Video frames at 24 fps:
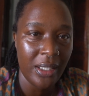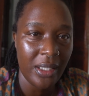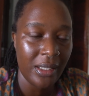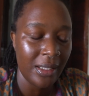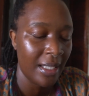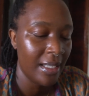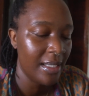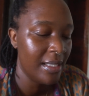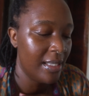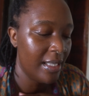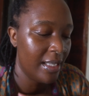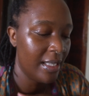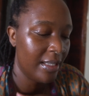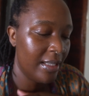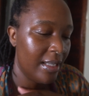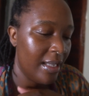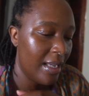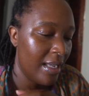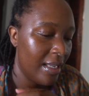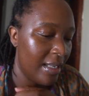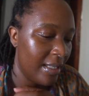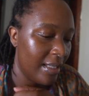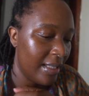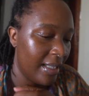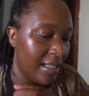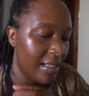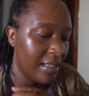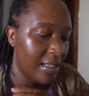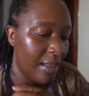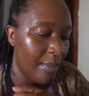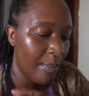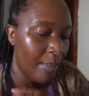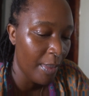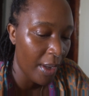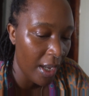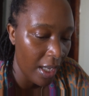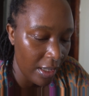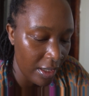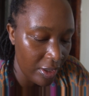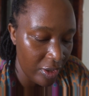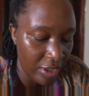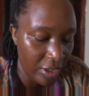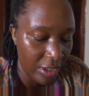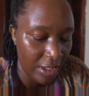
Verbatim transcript: unless it, it gets abolished,